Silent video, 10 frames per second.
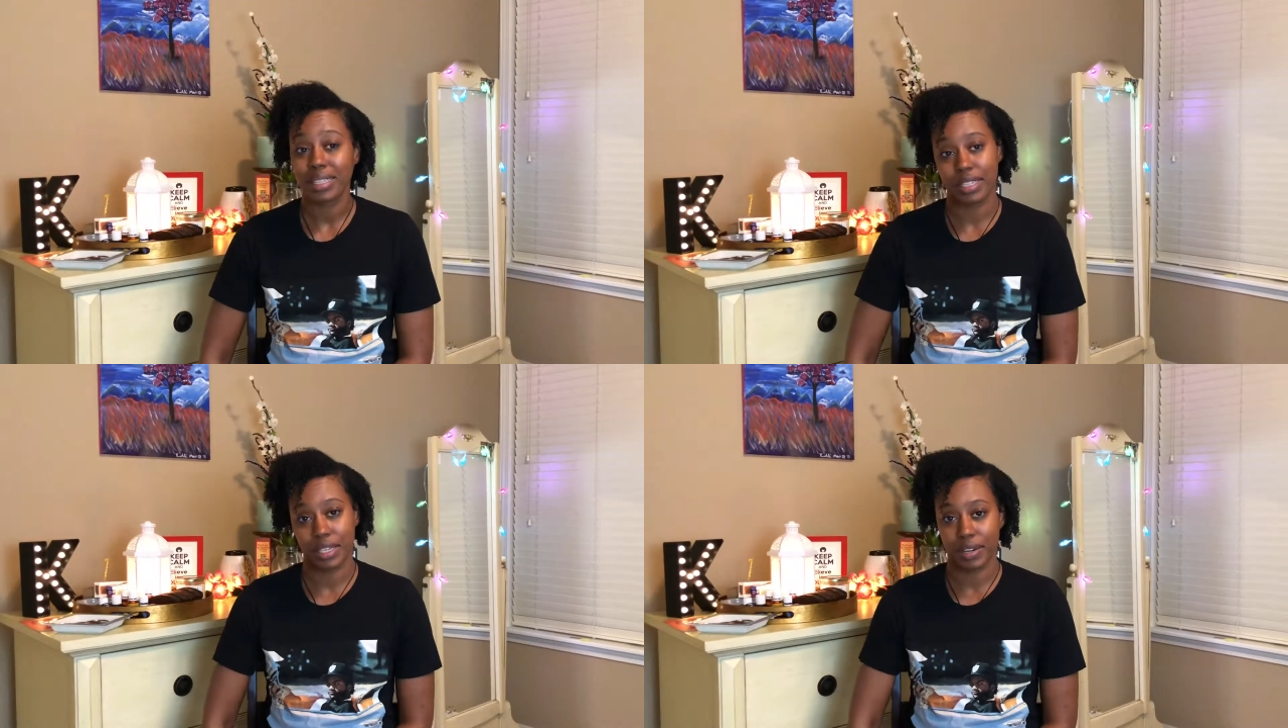
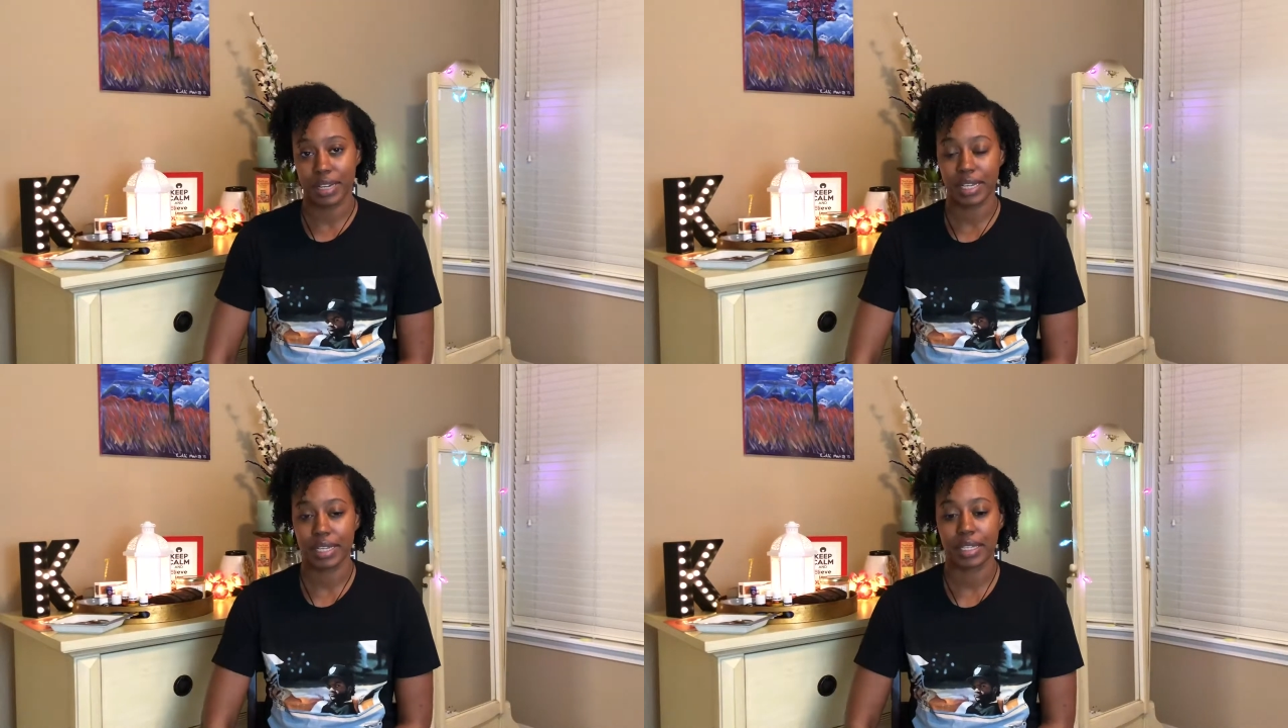
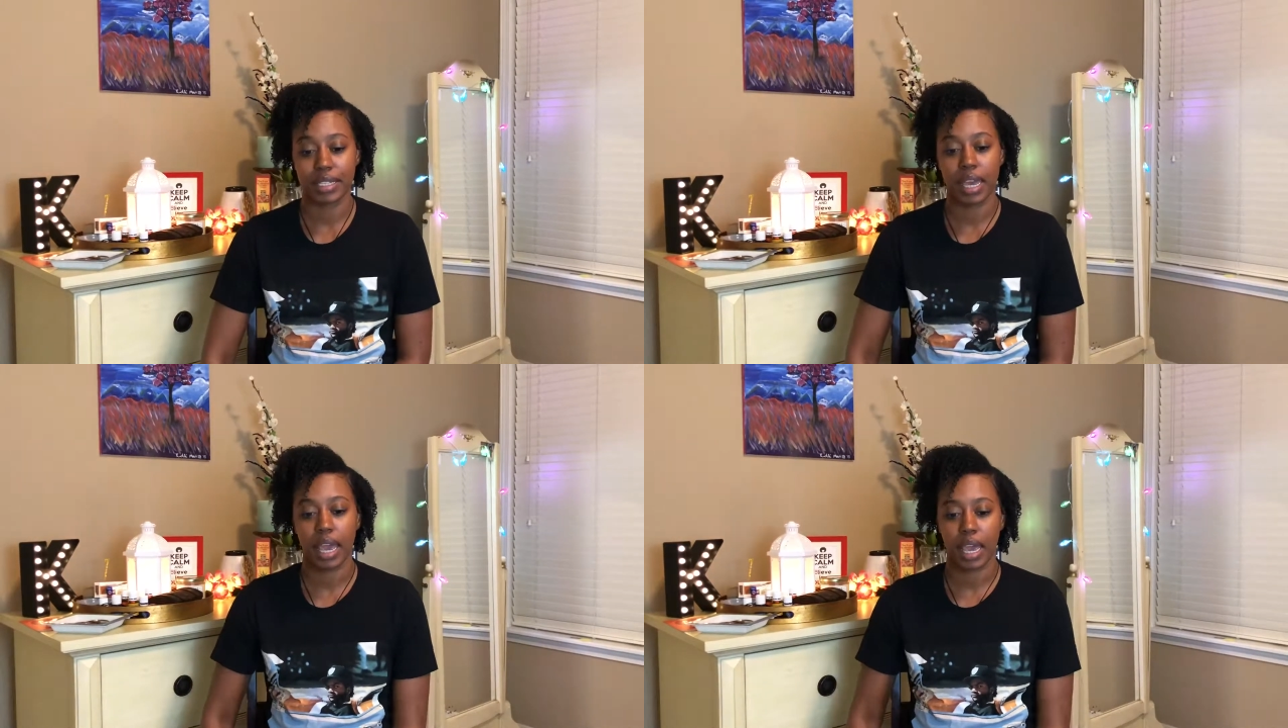
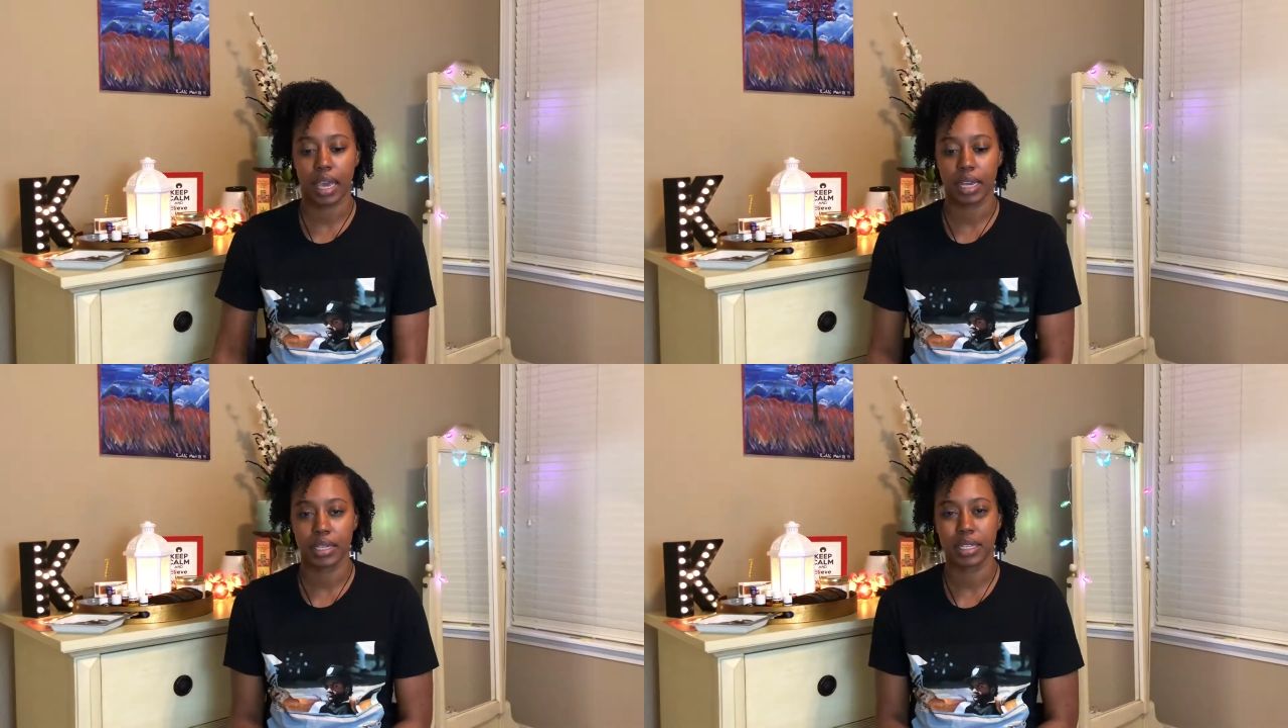serious
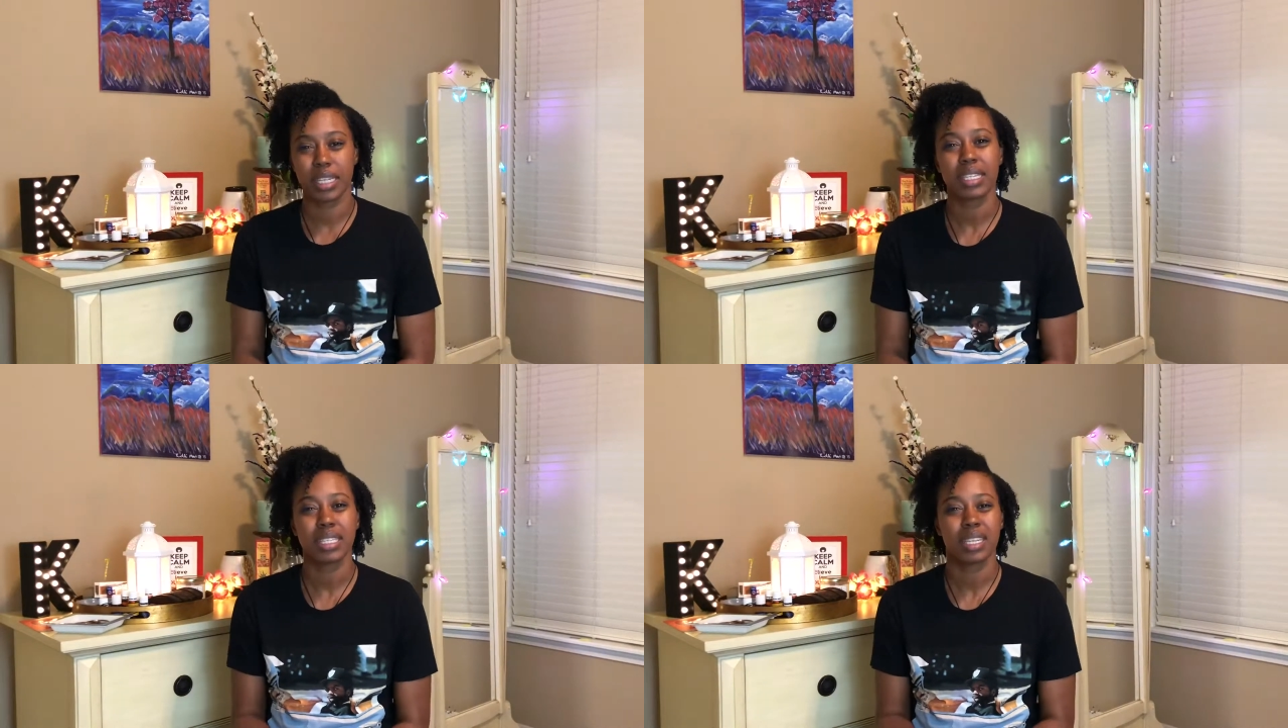and
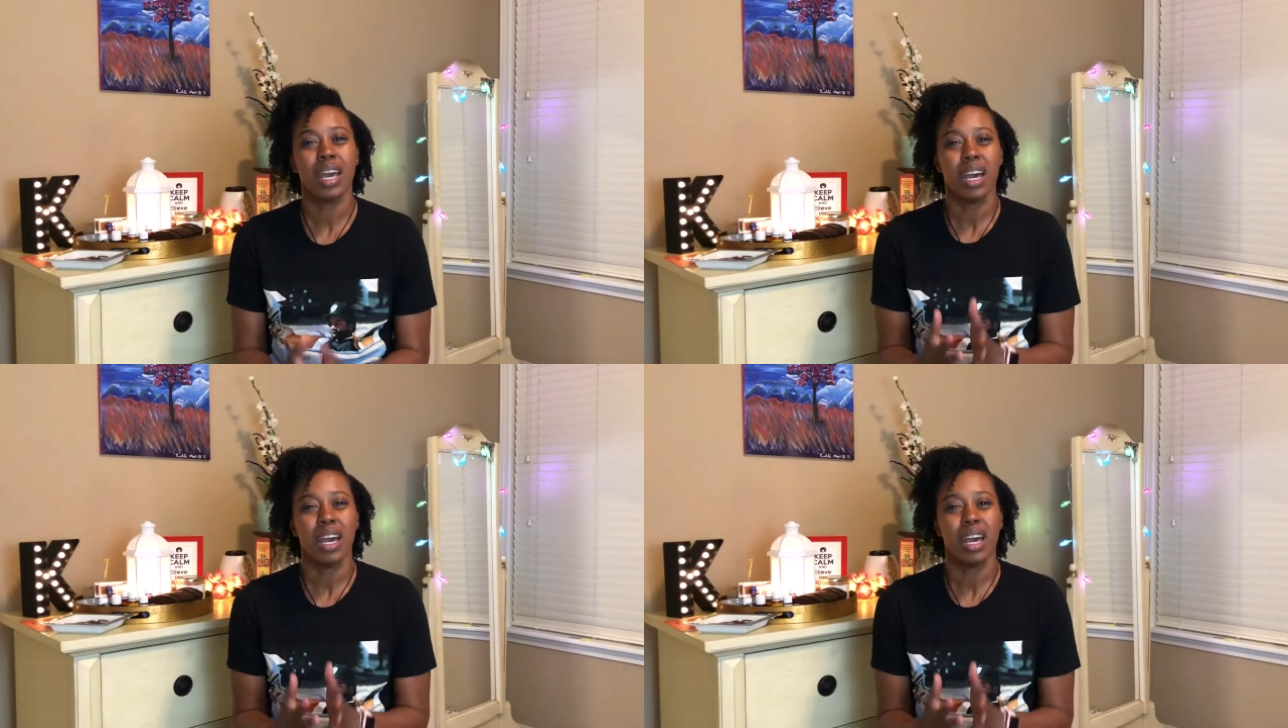it's